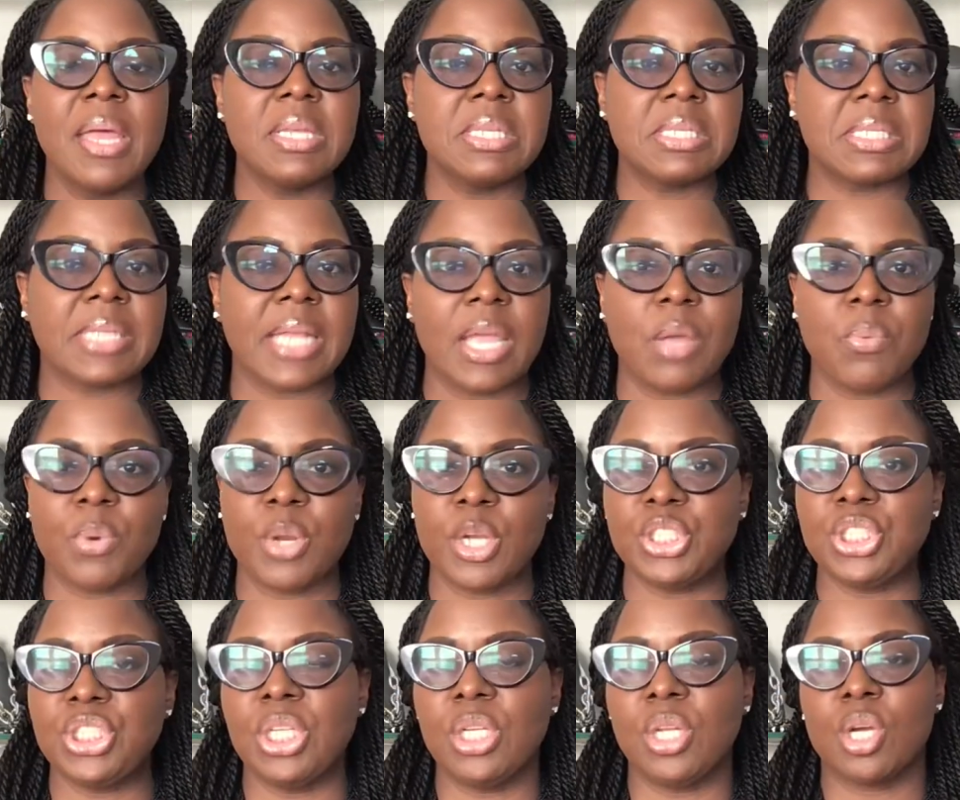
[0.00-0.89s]
Stay with her.
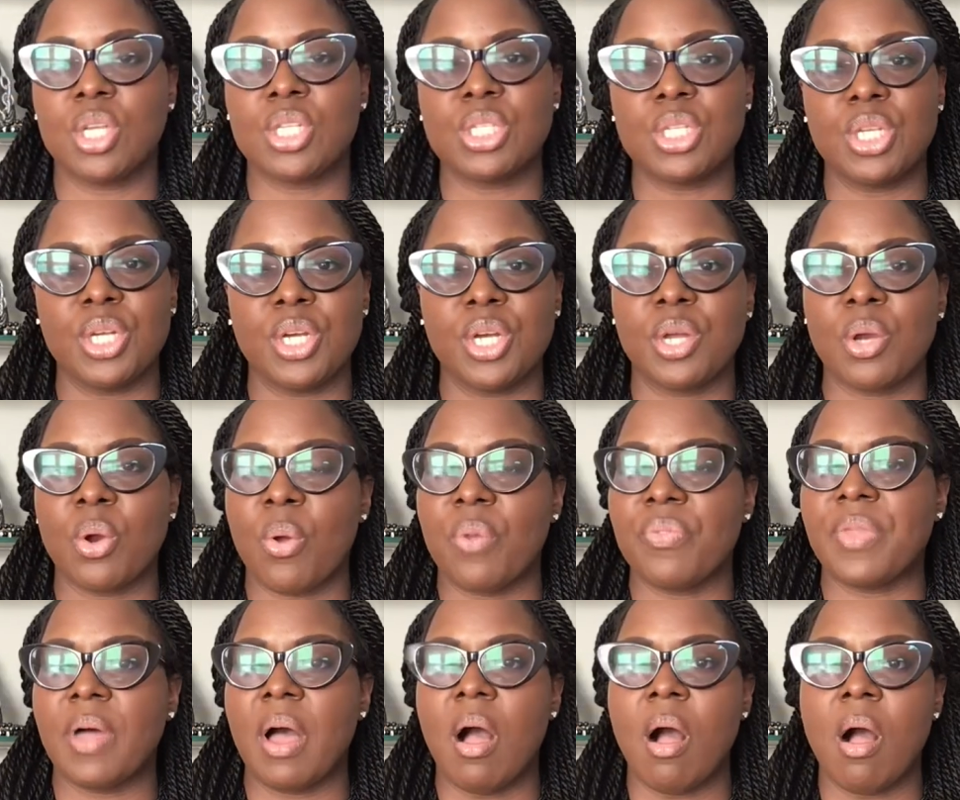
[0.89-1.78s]
She looks good
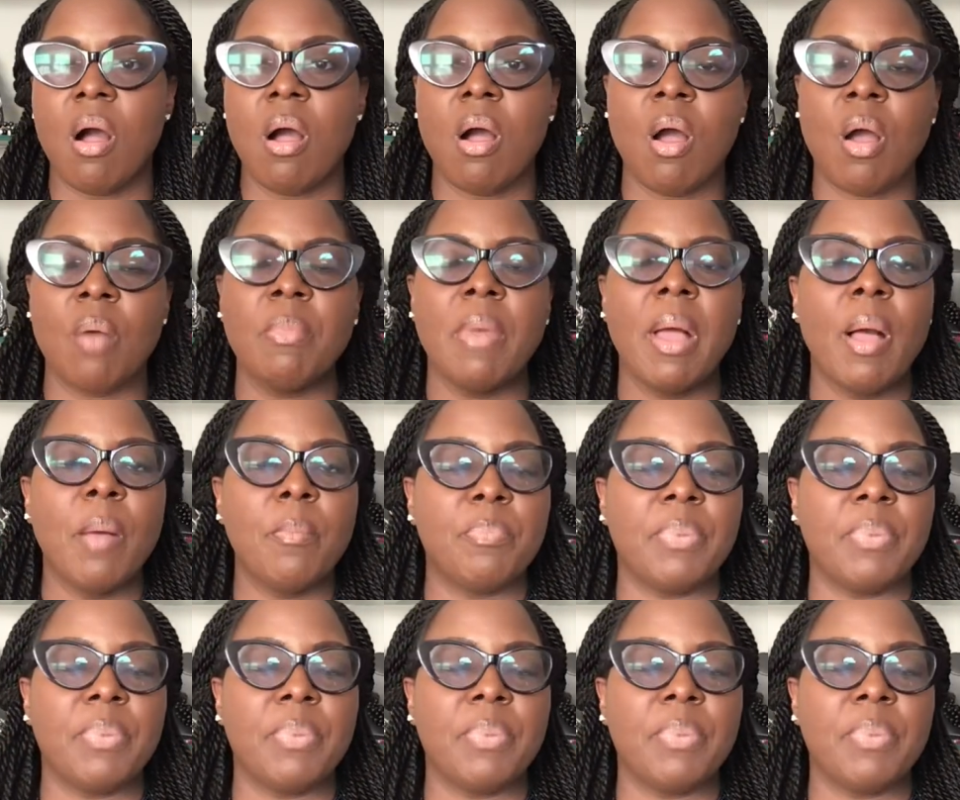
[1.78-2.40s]
on the arm,